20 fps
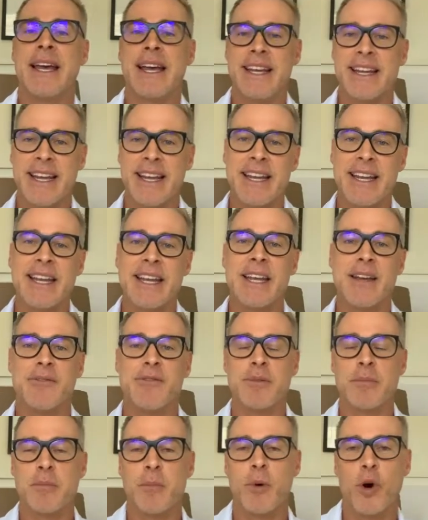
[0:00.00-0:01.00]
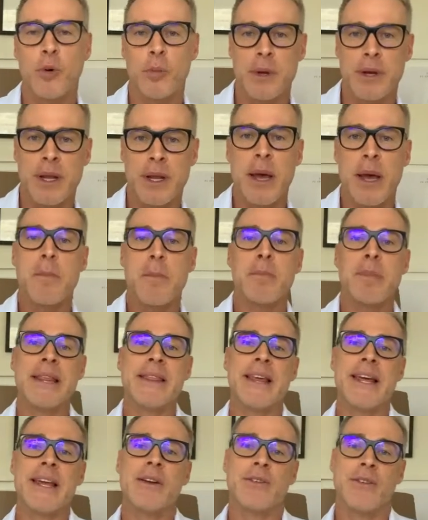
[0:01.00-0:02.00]
in any given moment, be
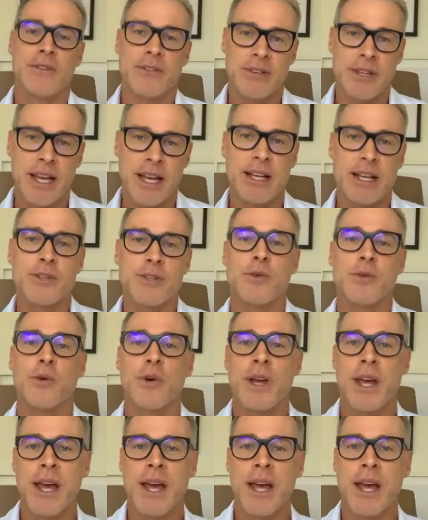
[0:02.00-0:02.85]
that on stage or